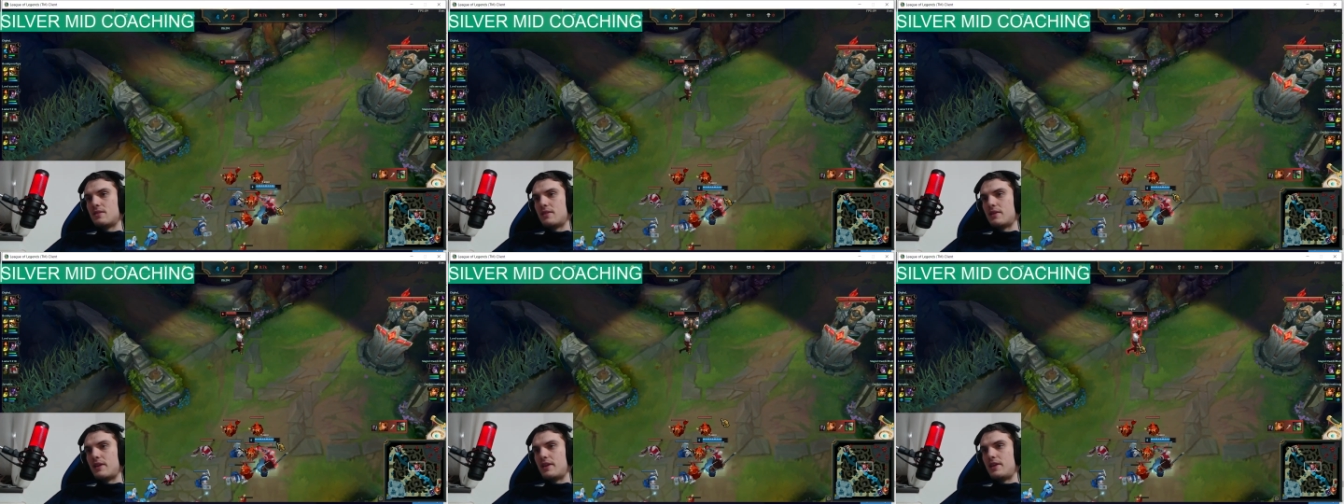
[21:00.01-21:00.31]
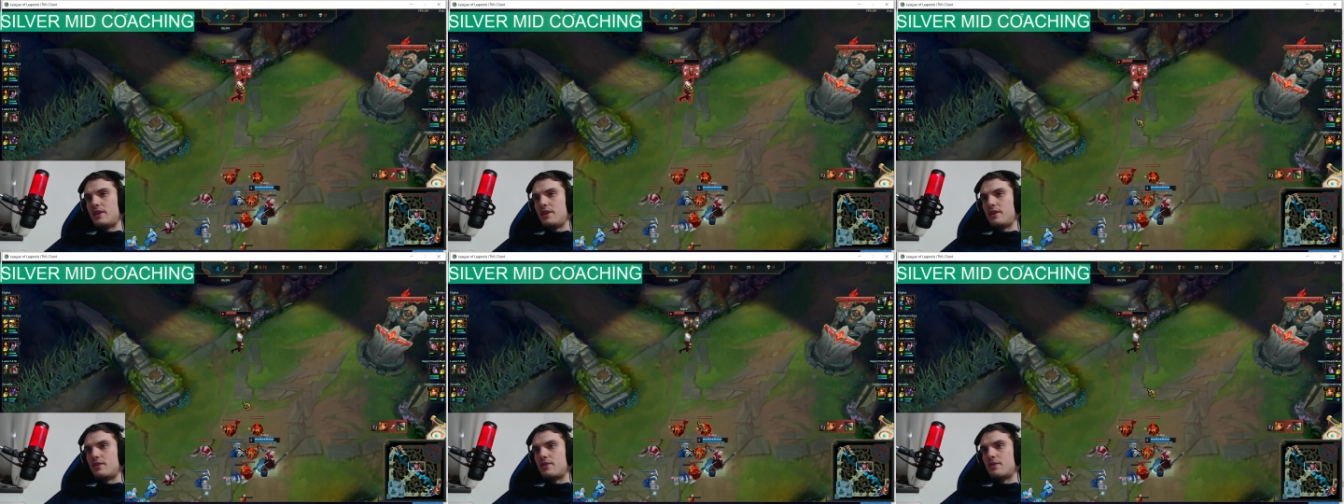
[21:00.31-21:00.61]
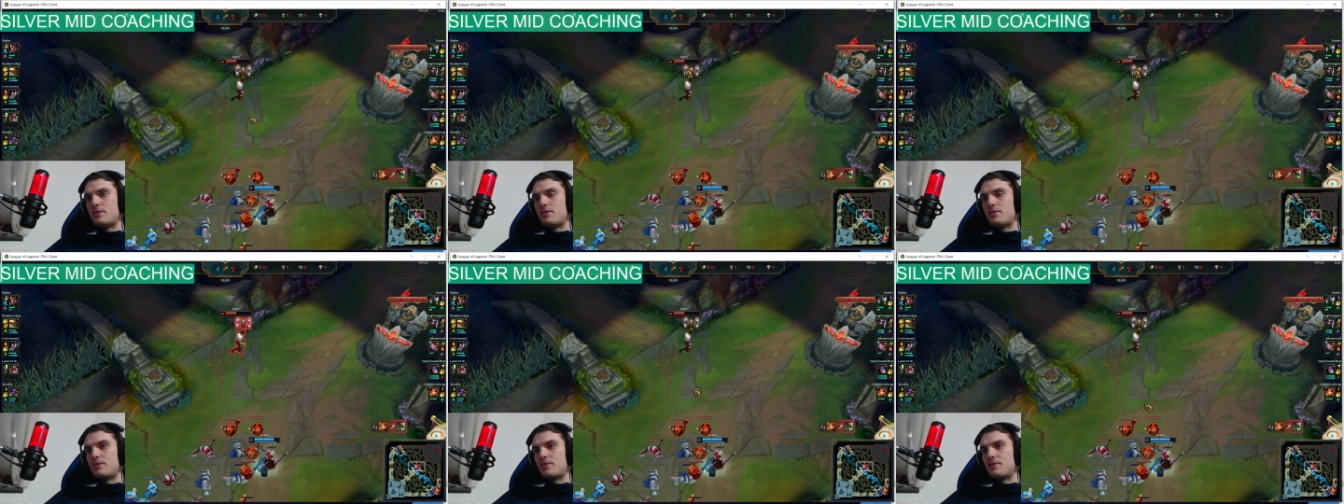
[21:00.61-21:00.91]
And here.
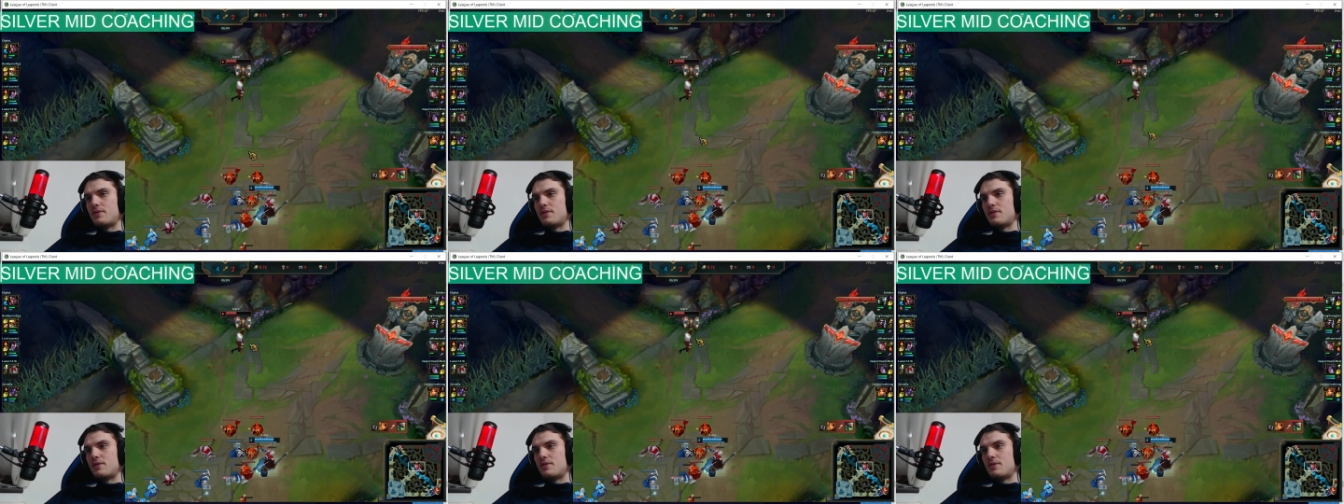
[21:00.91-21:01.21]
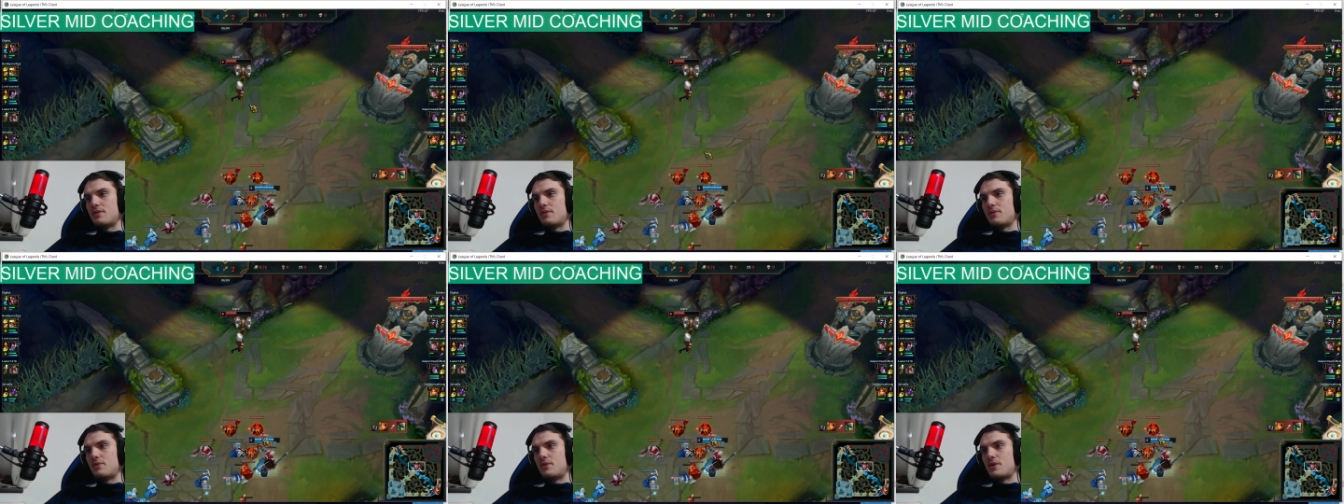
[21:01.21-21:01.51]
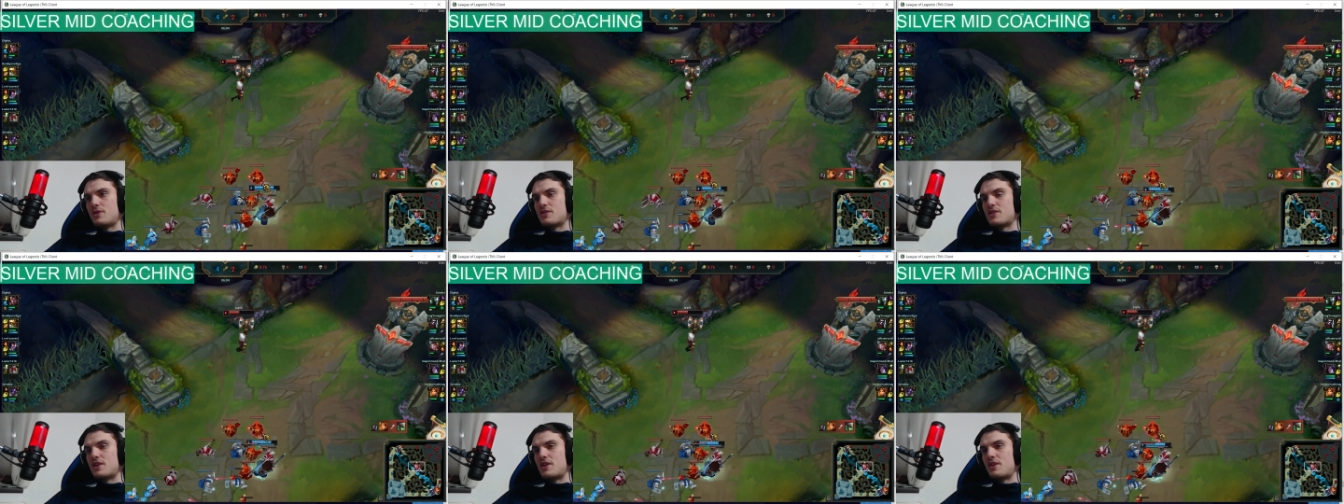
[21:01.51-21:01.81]
What
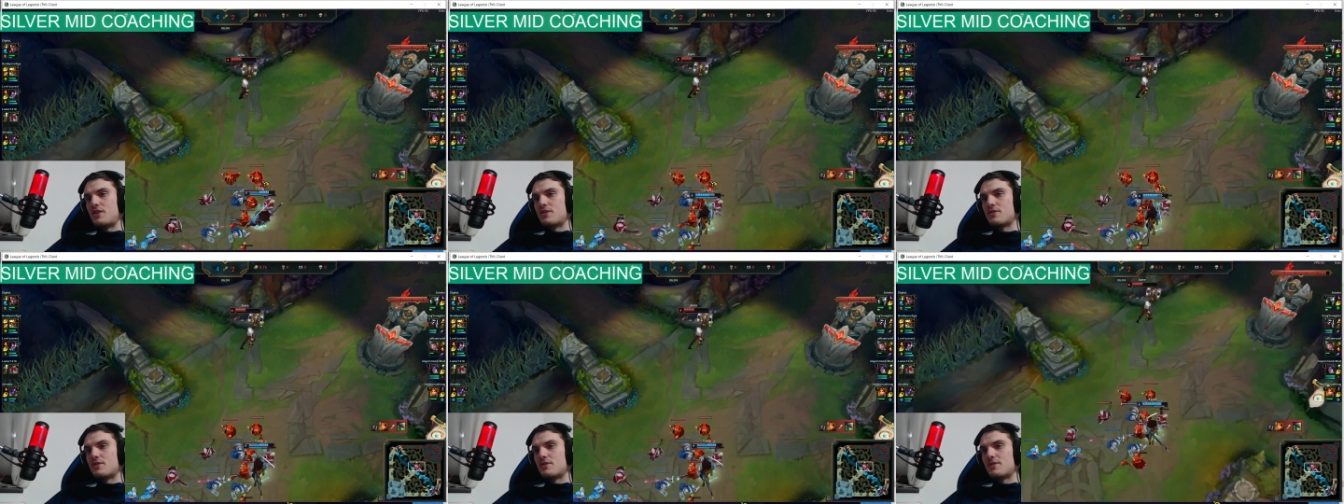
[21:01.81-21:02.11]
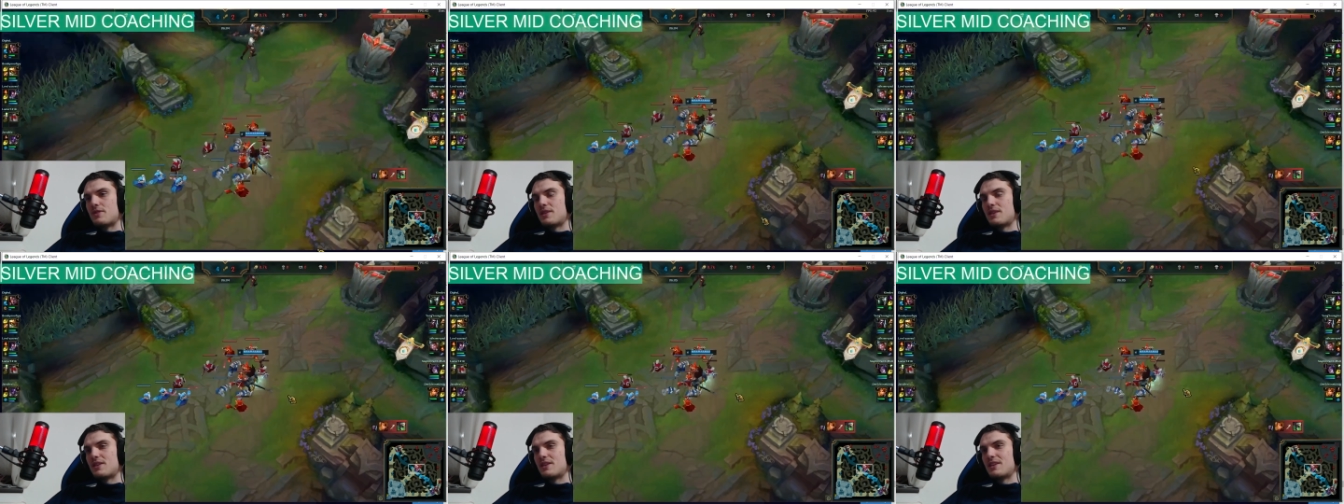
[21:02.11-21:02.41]
is I should have dashed